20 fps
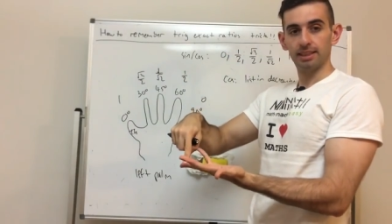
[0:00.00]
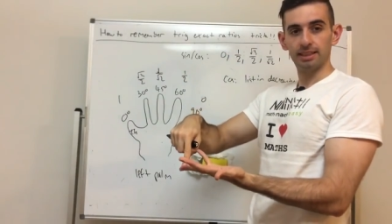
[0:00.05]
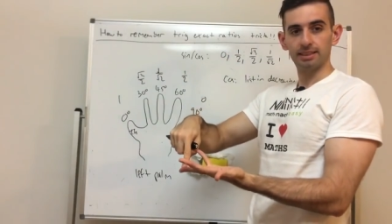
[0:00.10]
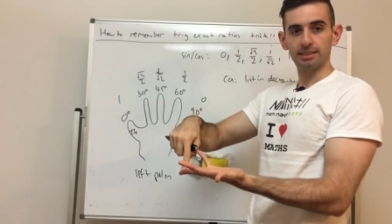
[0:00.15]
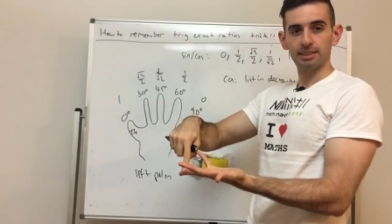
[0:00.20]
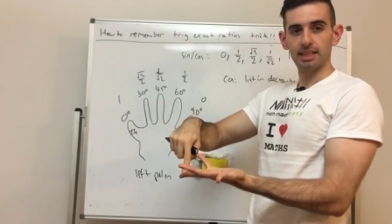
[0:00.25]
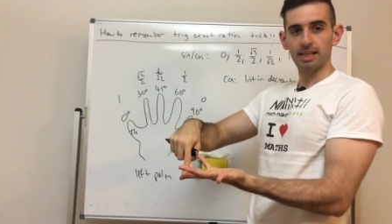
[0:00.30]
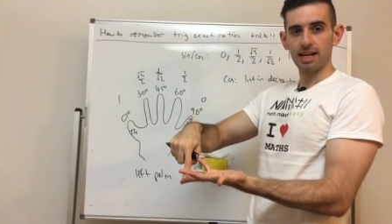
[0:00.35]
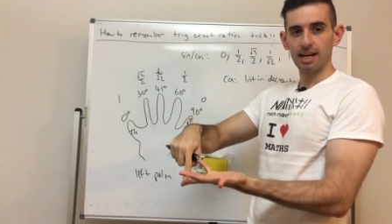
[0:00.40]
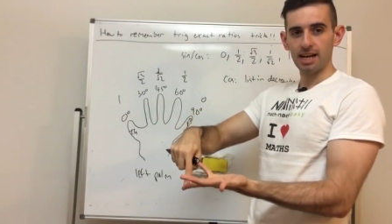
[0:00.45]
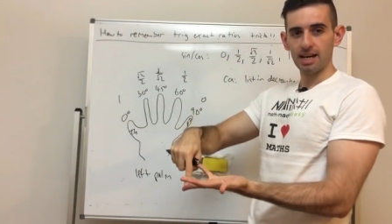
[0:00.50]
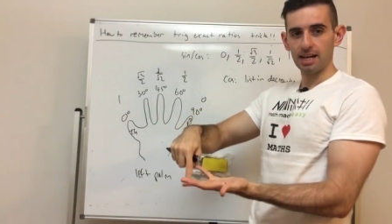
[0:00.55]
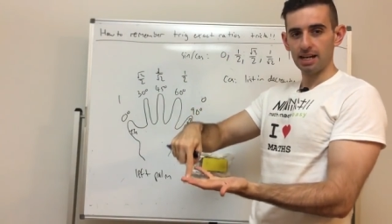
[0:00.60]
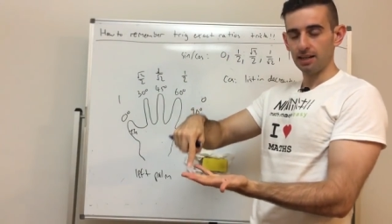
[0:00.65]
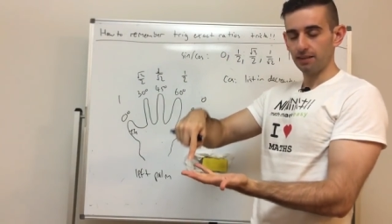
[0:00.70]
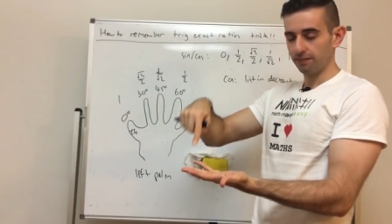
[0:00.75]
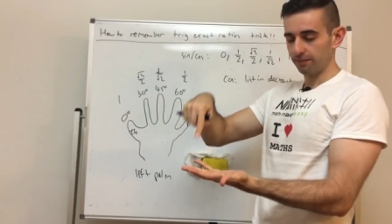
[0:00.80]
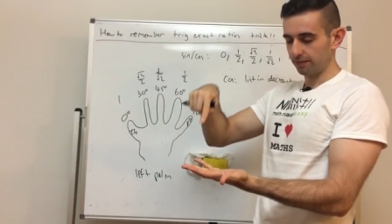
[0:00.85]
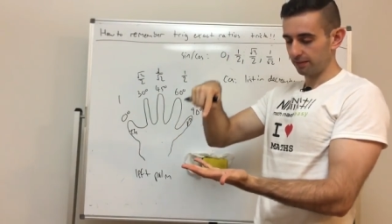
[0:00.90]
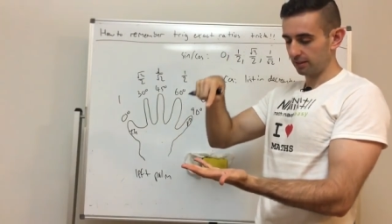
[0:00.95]
That's a
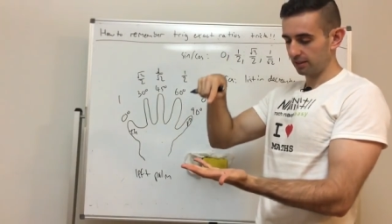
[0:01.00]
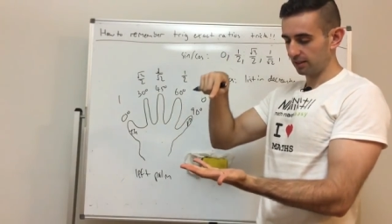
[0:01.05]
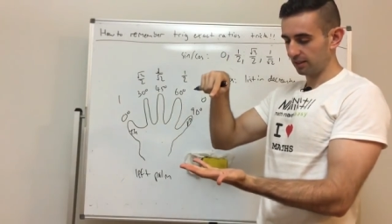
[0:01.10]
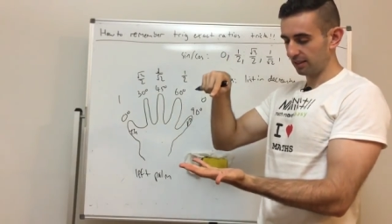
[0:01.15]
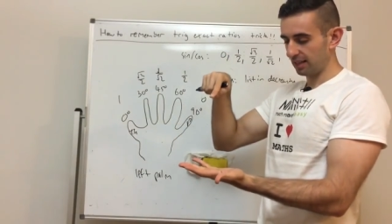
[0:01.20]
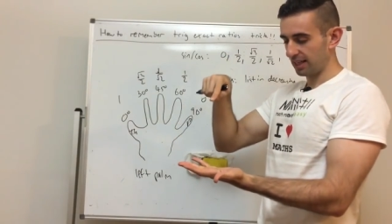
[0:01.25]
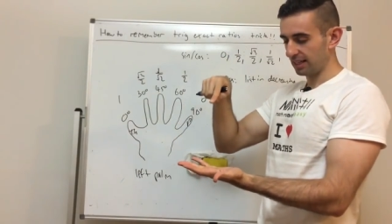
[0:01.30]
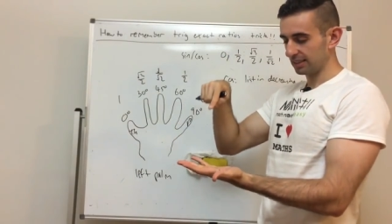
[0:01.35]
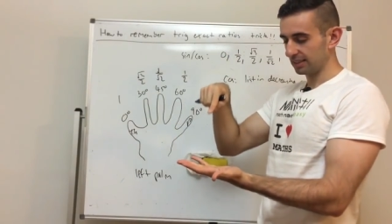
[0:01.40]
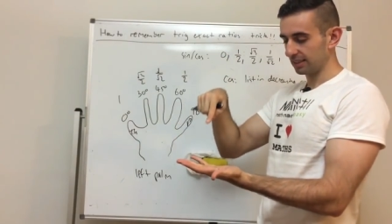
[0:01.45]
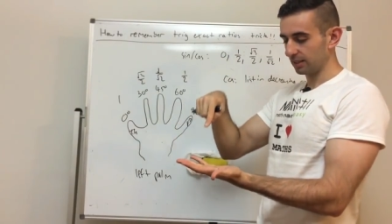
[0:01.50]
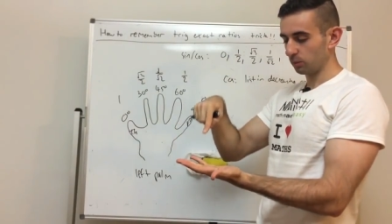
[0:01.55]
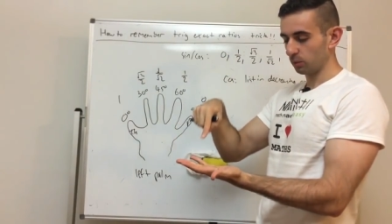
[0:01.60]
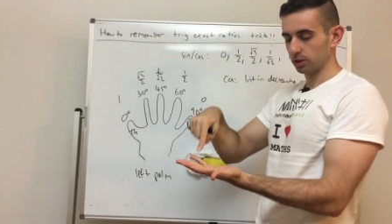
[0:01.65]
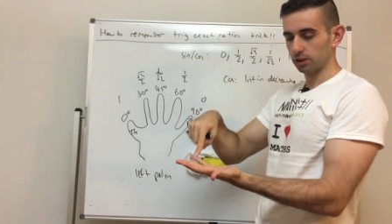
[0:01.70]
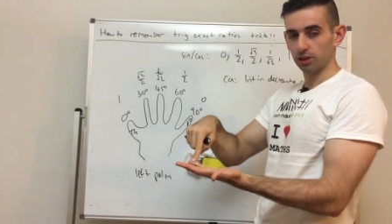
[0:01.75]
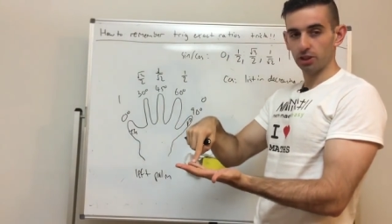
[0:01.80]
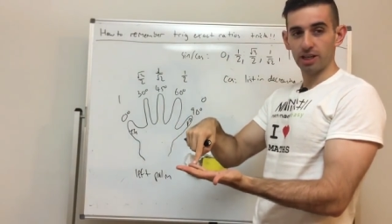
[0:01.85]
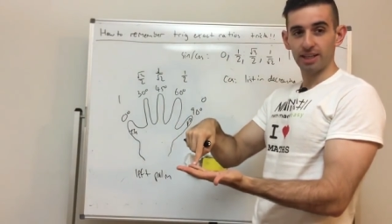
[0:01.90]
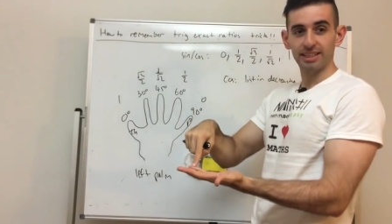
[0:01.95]
half. Lastly,
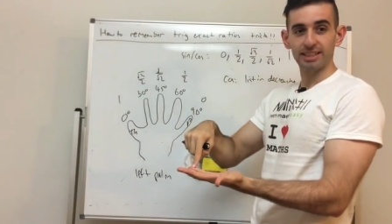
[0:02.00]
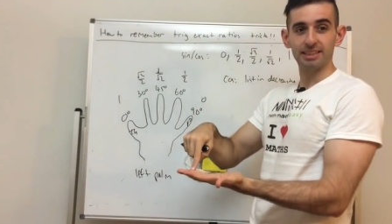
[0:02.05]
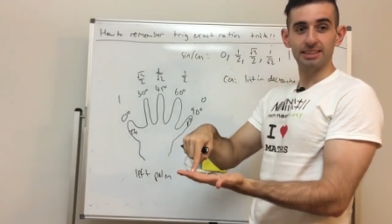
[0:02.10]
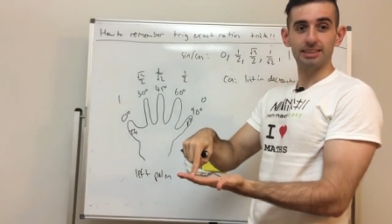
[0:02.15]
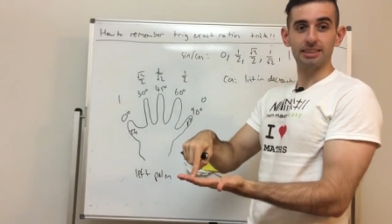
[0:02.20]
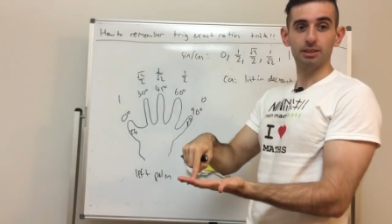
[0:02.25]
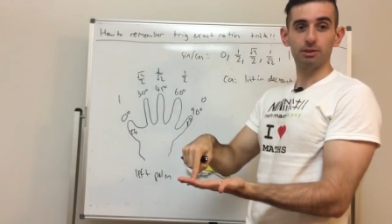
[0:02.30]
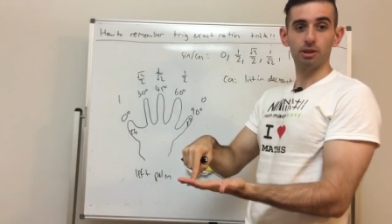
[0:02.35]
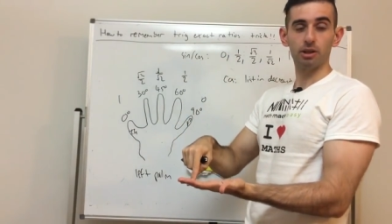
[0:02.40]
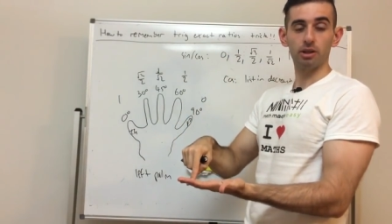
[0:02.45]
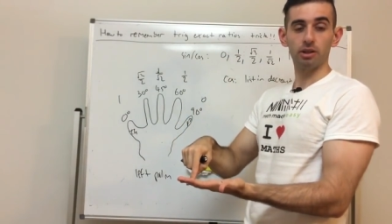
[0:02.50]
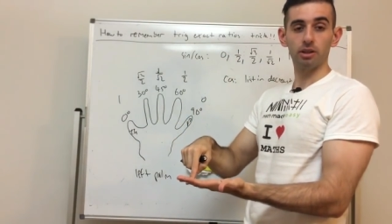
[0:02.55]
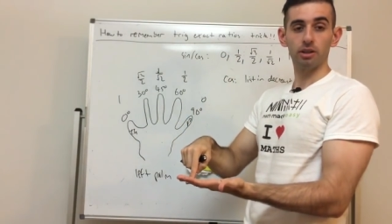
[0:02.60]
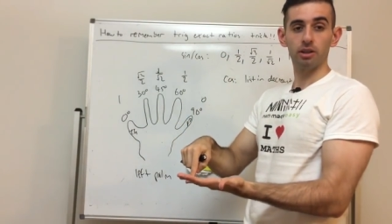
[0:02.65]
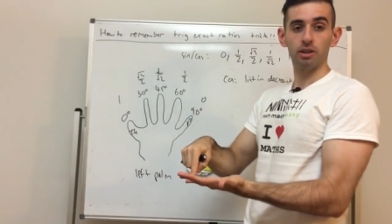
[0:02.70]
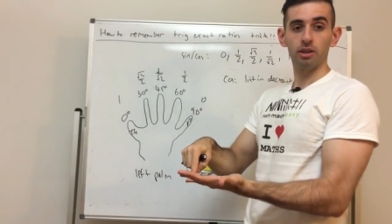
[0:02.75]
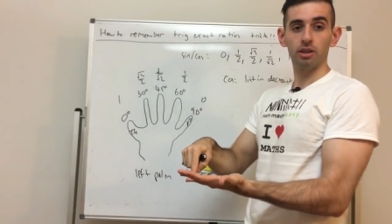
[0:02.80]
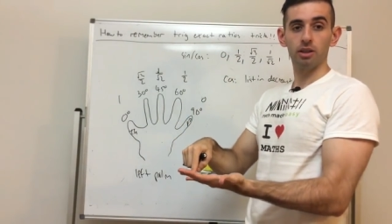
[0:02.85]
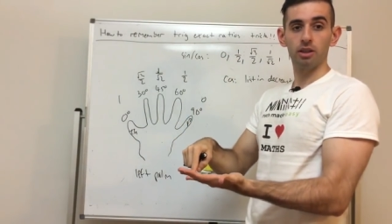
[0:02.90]
what's 90? 0.